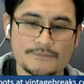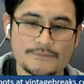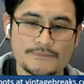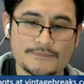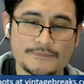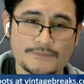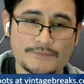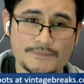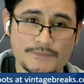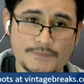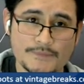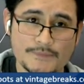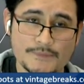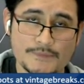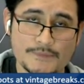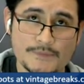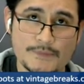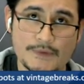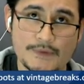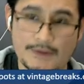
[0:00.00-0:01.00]
to show off who
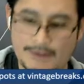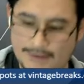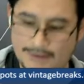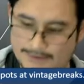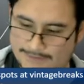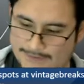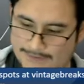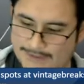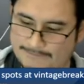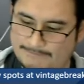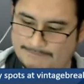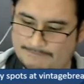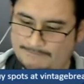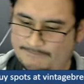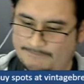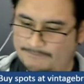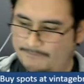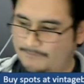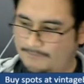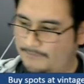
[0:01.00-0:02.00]
won them? Yep. Uh, I
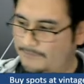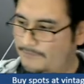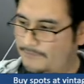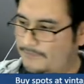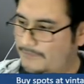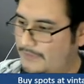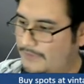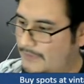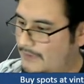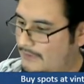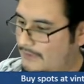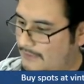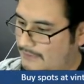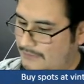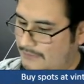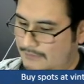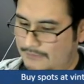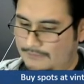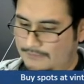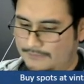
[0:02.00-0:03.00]
know Chris Coe won the
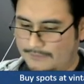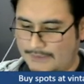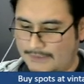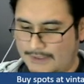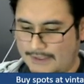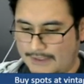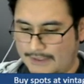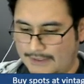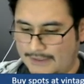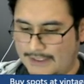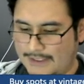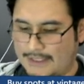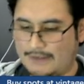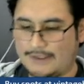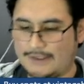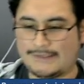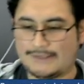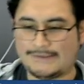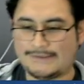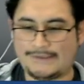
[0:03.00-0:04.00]
Kobe. There
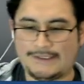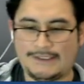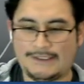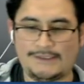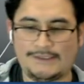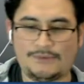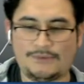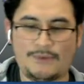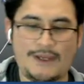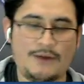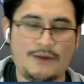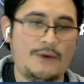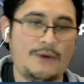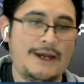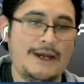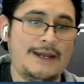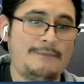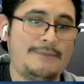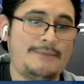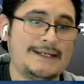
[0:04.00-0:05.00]
is the Dwyane
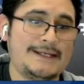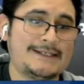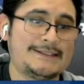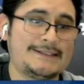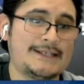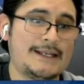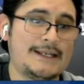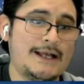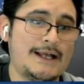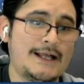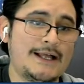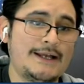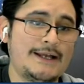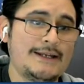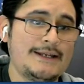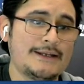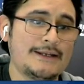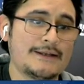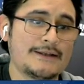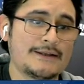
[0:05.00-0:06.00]
Wade PSA
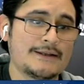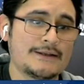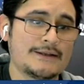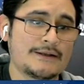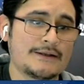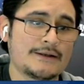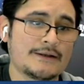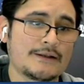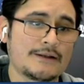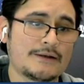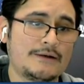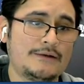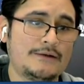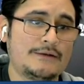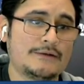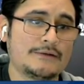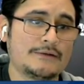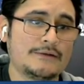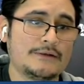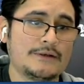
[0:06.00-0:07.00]
9. Who won the
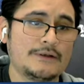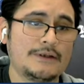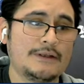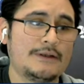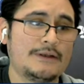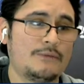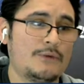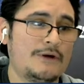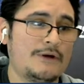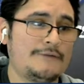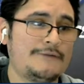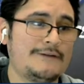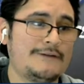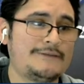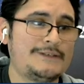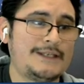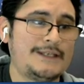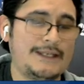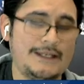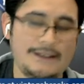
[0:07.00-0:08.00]
Wade?
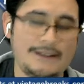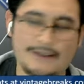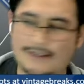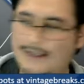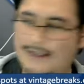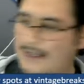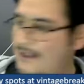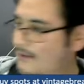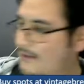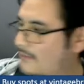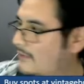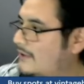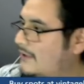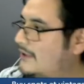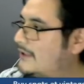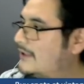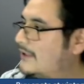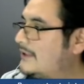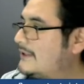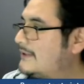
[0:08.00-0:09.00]
115. That
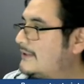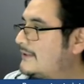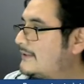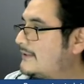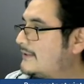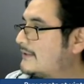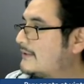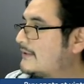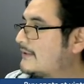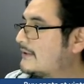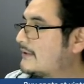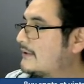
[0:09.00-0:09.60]
was.